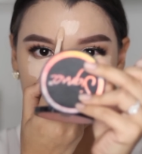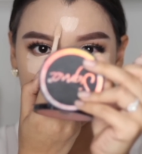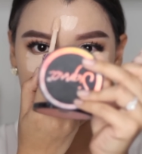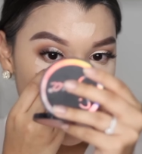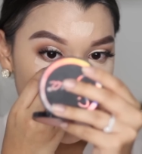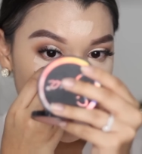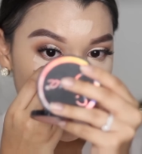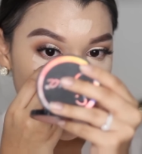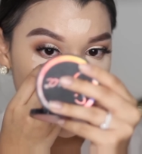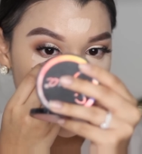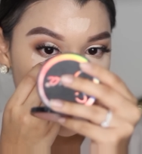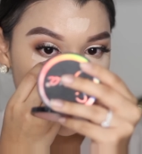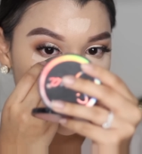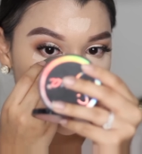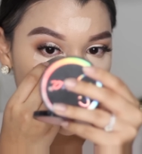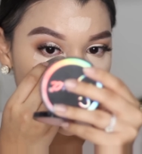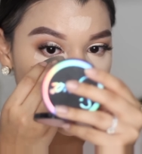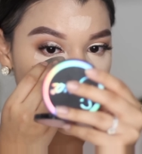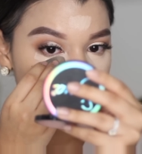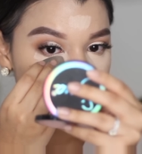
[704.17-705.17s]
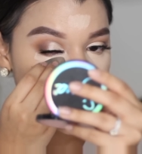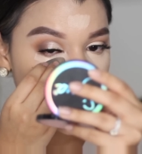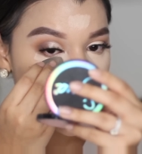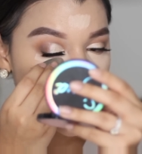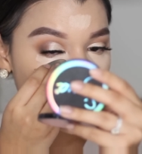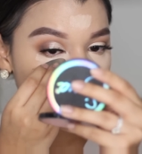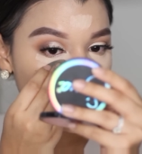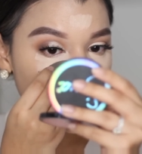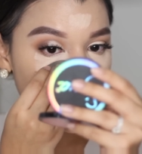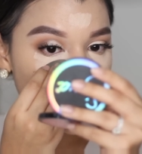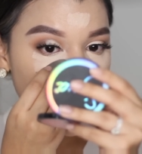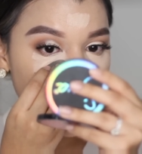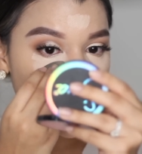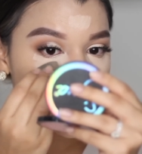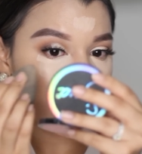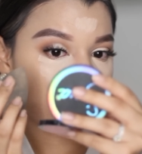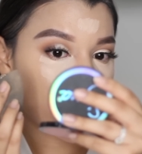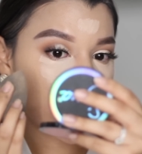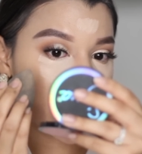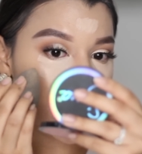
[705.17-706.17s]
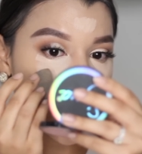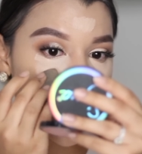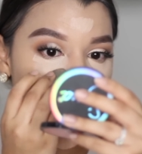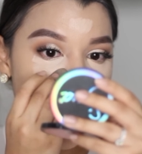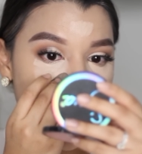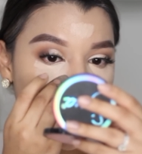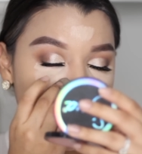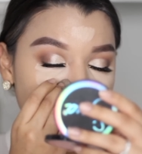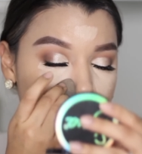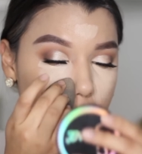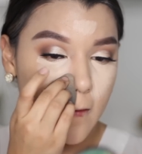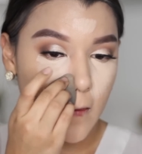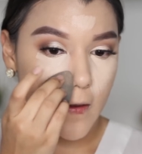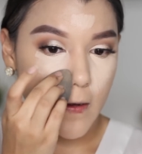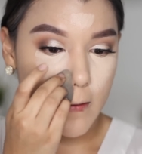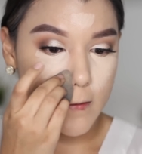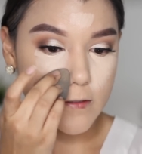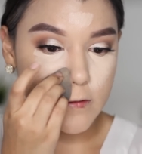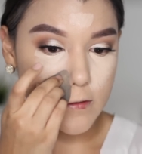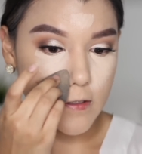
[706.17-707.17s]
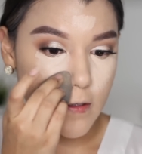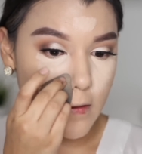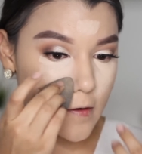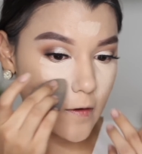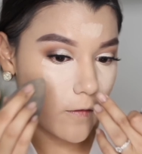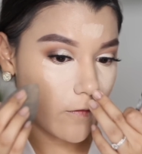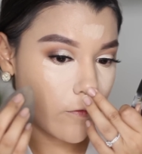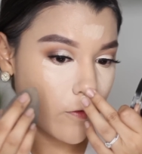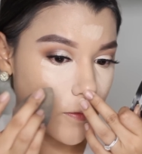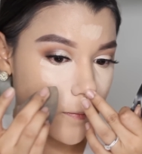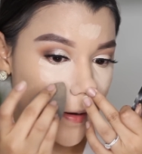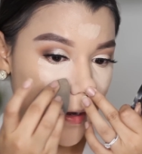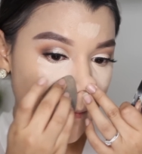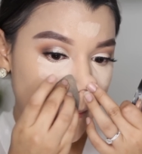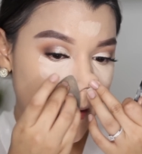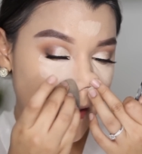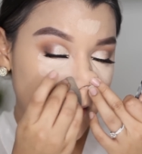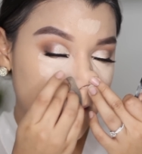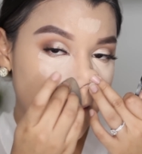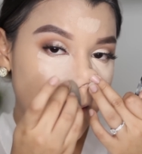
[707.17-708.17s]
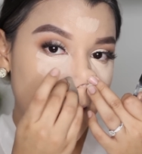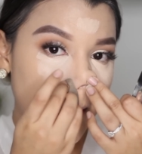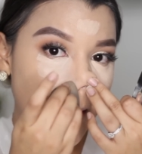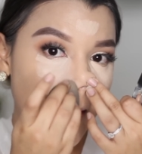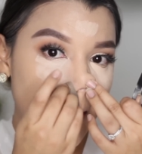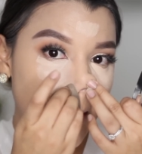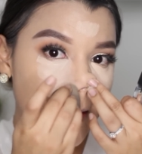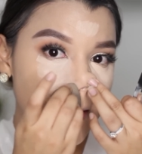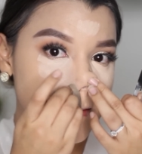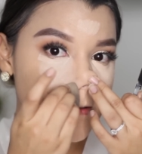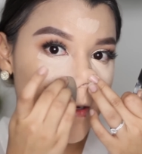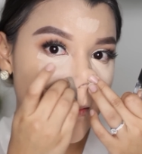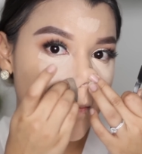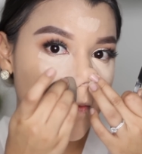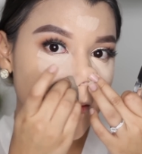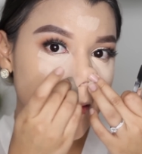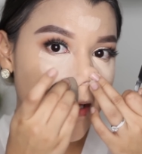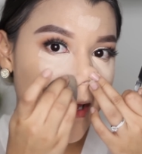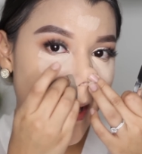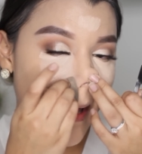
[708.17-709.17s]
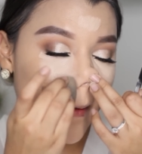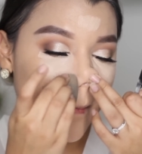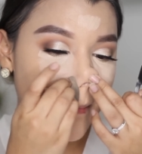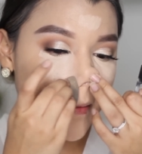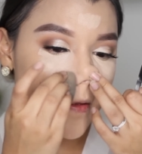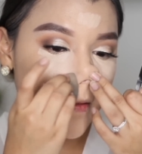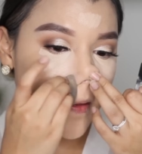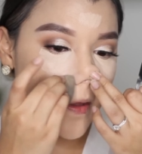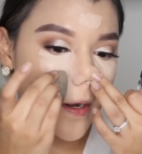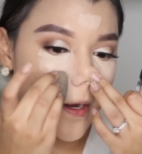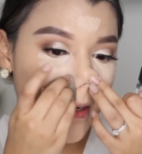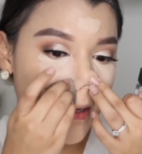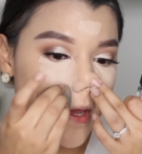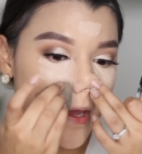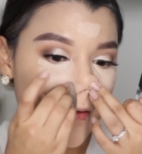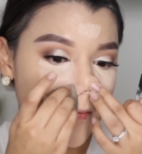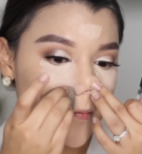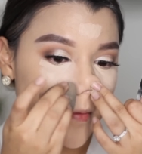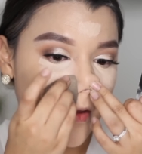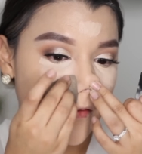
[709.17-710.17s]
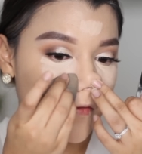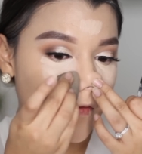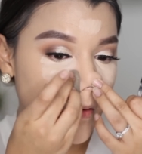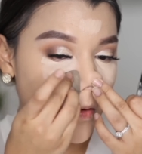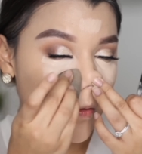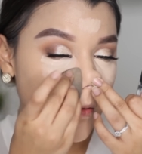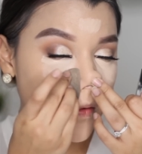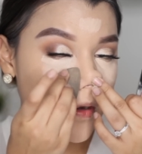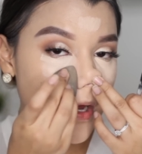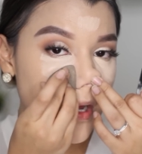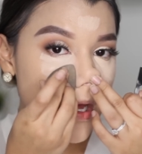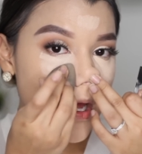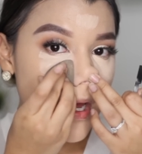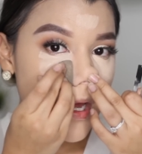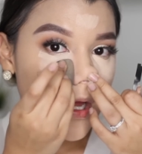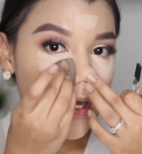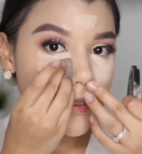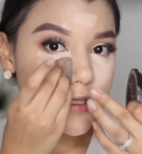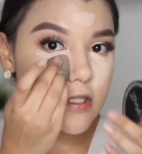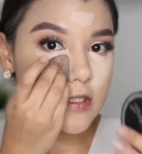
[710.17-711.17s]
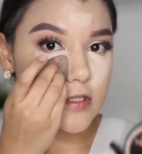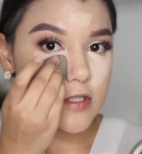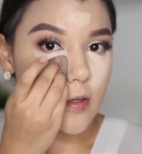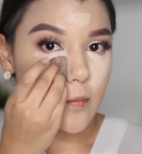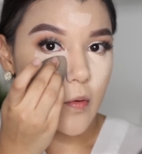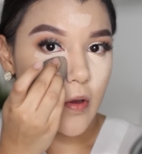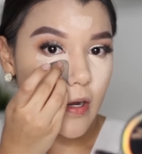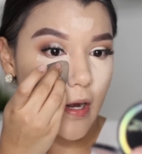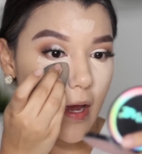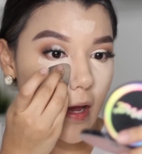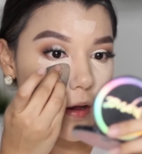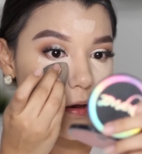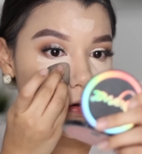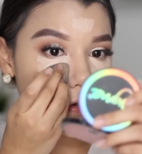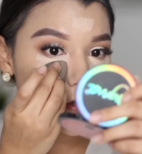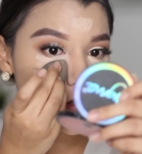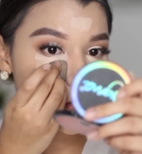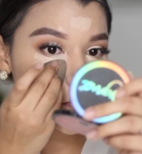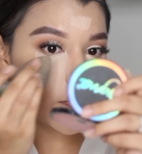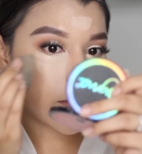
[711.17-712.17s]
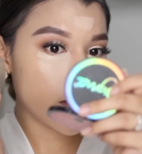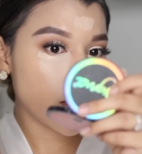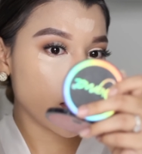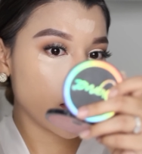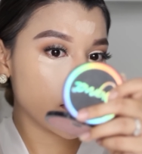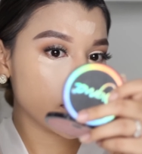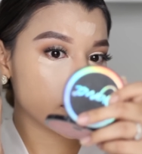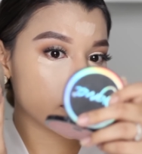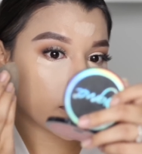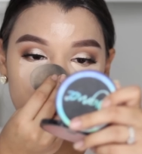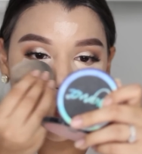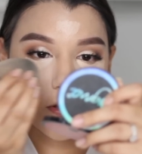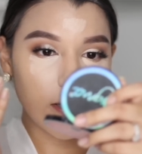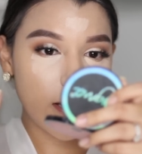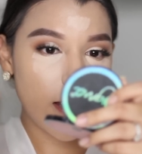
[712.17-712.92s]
Another thing that I'm very, very happy that I did for my wedding day is I'm really happy that I gave my phone to someone else, because I